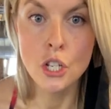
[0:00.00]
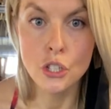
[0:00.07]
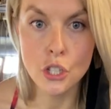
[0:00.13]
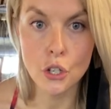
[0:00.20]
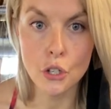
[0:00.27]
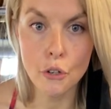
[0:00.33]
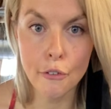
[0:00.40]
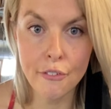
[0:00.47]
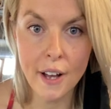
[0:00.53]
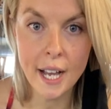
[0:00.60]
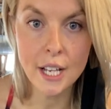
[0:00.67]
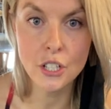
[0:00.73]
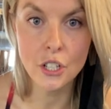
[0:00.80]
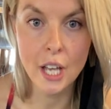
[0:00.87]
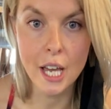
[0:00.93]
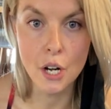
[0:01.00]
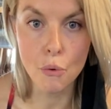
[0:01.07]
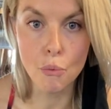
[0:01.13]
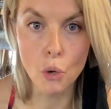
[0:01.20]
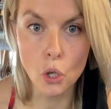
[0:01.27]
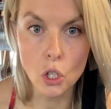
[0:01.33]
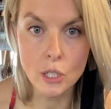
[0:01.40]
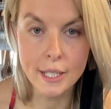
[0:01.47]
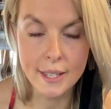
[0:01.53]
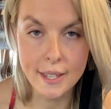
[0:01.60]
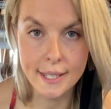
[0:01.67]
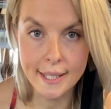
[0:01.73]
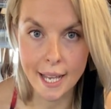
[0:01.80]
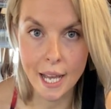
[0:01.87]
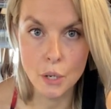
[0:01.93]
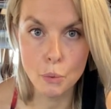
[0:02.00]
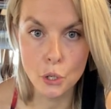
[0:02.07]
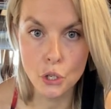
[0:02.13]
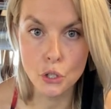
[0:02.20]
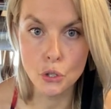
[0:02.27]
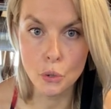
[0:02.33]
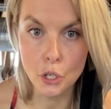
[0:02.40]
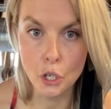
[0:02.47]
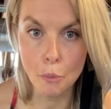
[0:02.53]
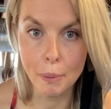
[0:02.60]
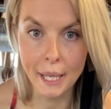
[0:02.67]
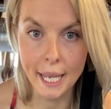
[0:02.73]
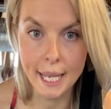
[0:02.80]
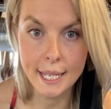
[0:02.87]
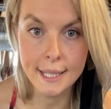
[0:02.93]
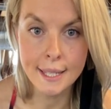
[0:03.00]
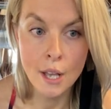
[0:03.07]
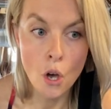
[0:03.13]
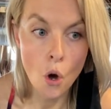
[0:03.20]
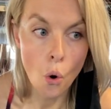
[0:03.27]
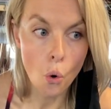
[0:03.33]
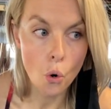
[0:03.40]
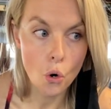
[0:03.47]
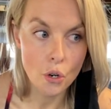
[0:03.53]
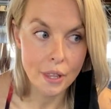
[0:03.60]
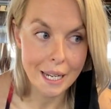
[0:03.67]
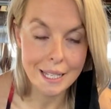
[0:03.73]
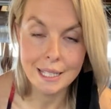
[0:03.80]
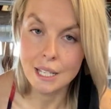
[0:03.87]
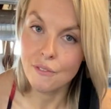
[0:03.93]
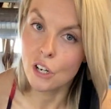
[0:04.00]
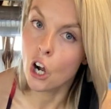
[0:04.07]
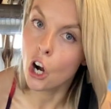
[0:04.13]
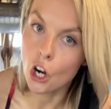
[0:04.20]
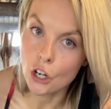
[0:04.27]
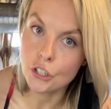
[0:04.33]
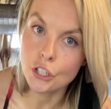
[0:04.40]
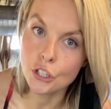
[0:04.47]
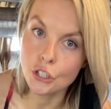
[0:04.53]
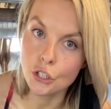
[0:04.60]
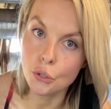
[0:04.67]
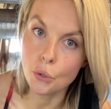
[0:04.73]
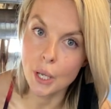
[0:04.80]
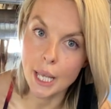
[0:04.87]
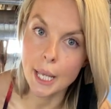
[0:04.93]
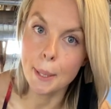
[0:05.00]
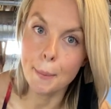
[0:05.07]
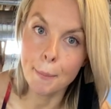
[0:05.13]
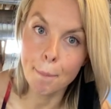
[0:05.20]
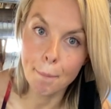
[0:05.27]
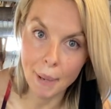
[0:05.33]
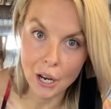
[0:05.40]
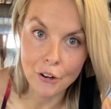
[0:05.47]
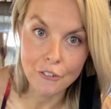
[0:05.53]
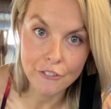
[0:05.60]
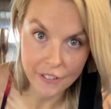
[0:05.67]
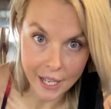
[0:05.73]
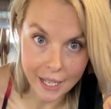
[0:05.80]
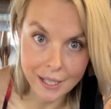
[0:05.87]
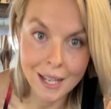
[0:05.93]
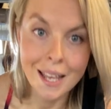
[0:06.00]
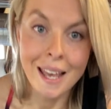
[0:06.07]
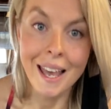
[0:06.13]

So you'll find you kind of roll to the side when you're doing your planks, or that it's even hard to do in bare feet.